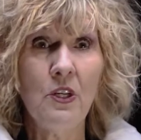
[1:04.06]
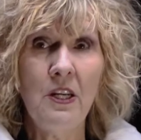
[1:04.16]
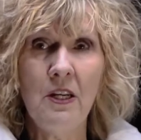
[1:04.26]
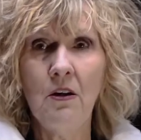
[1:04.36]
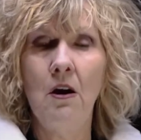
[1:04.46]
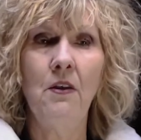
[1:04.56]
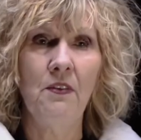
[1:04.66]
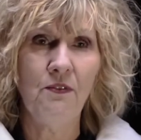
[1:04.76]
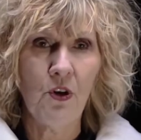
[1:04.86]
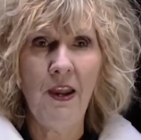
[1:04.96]
could hear all the
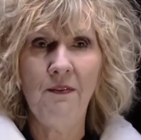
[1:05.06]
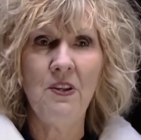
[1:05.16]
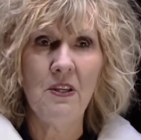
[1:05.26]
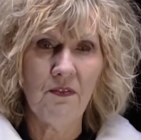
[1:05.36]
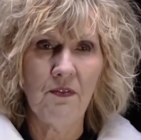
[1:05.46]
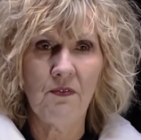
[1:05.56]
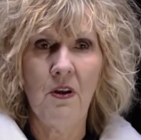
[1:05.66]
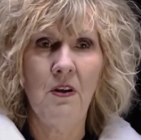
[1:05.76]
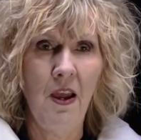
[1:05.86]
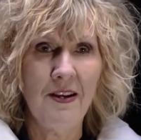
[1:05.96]
traffic
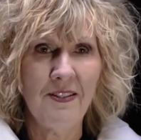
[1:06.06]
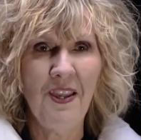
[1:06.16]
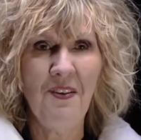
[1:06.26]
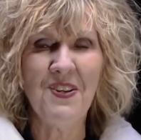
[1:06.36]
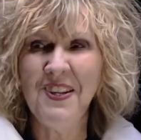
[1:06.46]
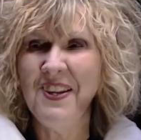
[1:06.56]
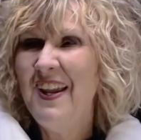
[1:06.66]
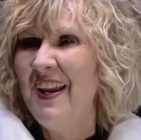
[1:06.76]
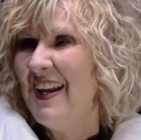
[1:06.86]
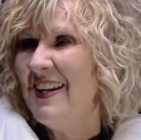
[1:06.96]
on I-70,
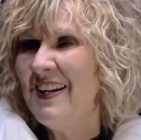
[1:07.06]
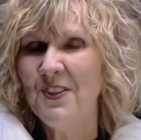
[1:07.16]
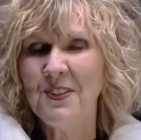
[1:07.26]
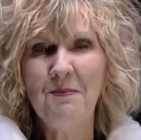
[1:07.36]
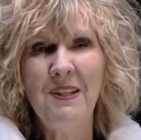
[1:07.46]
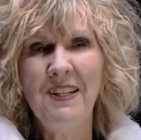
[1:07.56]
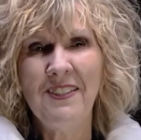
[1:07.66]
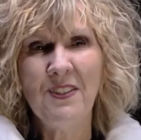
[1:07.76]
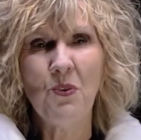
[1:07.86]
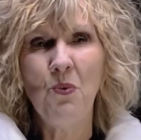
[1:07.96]
and he looked at me and he
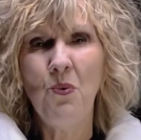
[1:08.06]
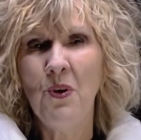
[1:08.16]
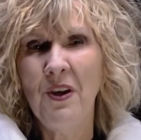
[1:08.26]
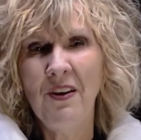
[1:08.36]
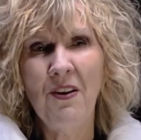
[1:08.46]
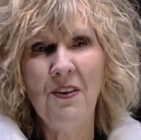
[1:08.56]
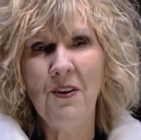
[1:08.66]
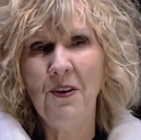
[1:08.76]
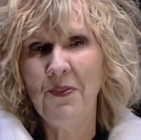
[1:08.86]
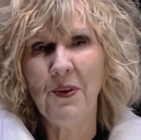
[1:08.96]
says, "What on
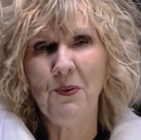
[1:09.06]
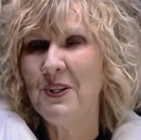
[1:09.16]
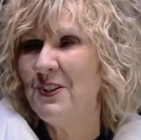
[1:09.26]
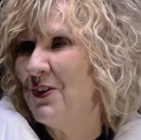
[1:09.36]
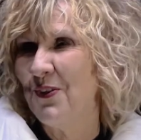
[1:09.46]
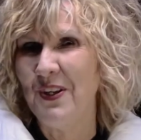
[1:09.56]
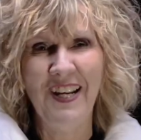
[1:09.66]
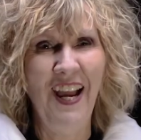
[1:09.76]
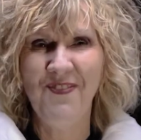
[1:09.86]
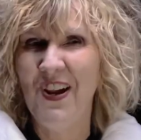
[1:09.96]
earth are we doing?"
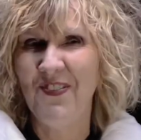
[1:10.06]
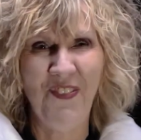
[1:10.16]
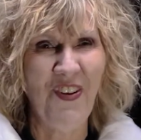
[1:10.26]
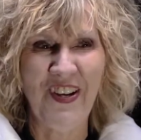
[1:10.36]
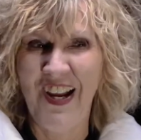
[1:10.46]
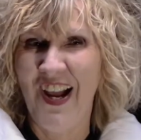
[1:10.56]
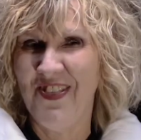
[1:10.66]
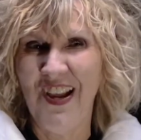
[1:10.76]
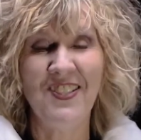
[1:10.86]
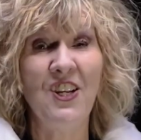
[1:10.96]
I've never
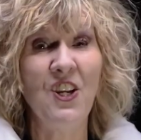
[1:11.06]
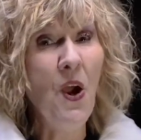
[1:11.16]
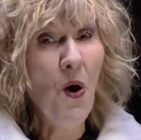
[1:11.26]
forgotten. I said,